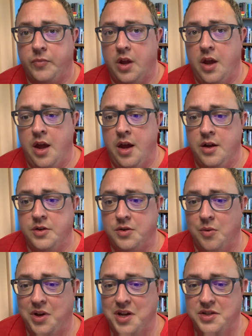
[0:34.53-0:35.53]
And so
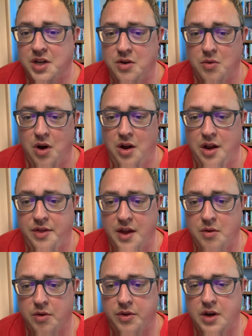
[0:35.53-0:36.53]
we continue on, I
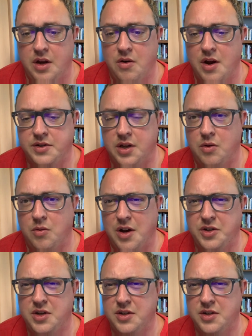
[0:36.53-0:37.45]
think, with an interesting question,